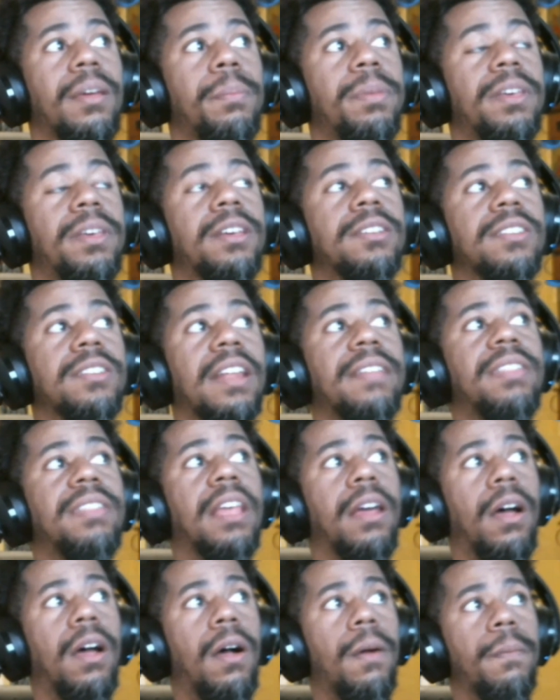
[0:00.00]
Because, like,
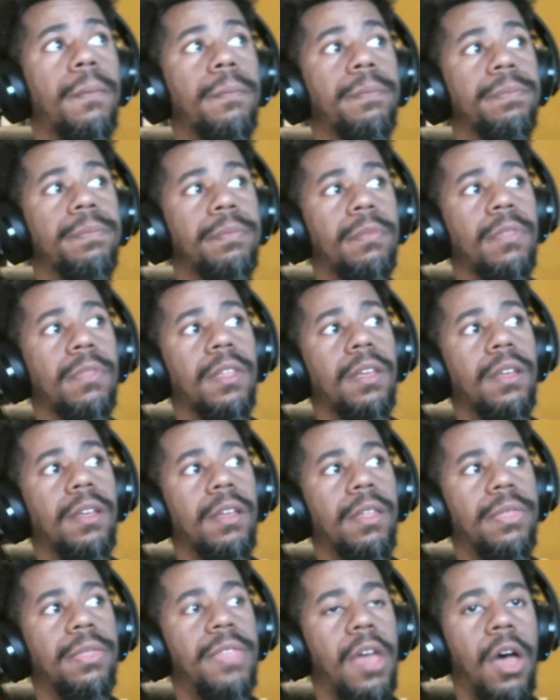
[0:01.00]
the
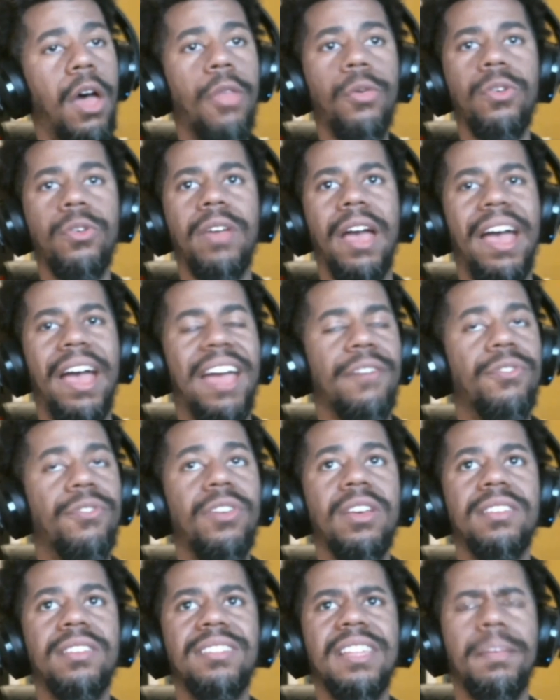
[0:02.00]
other guy, I
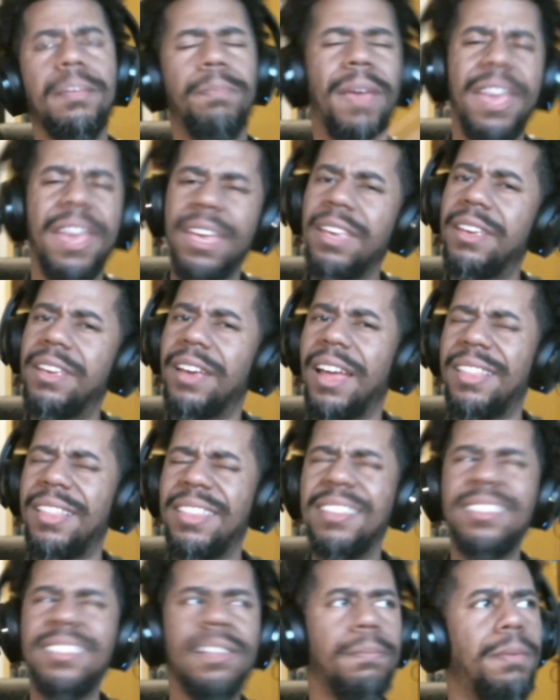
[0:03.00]
forget his name, Pake, I
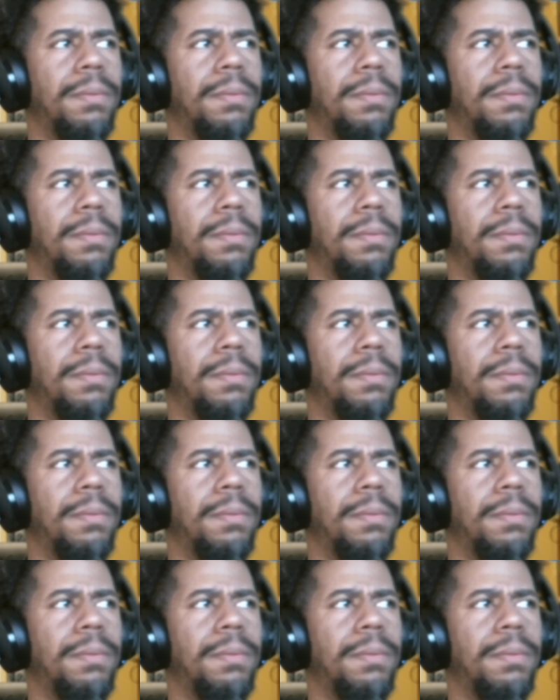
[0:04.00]
think